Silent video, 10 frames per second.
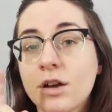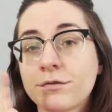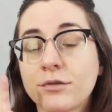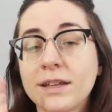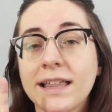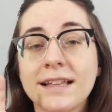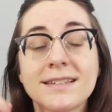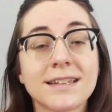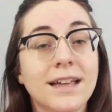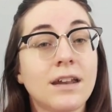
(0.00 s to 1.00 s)

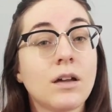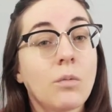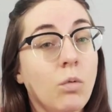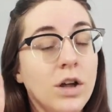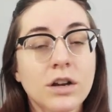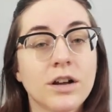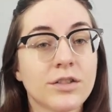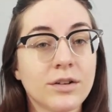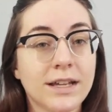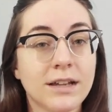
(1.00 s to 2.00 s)
freelance and one
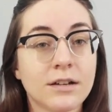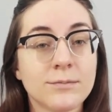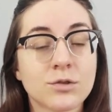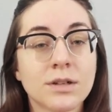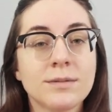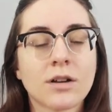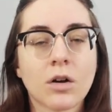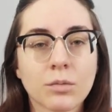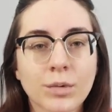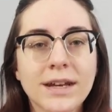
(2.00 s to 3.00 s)
other income stream
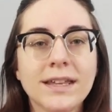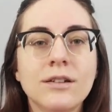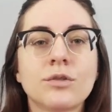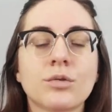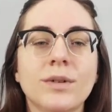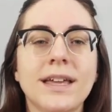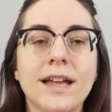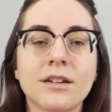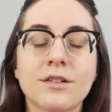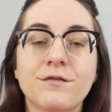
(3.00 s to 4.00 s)
already
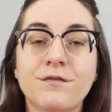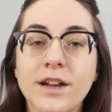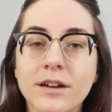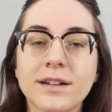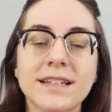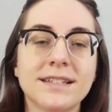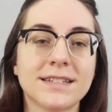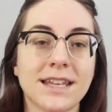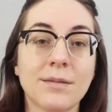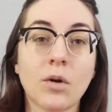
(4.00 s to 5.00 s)
create a very
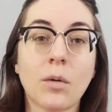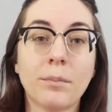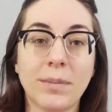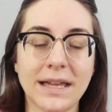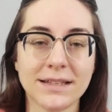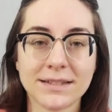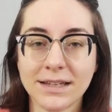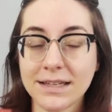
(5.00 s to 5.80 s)
stable base.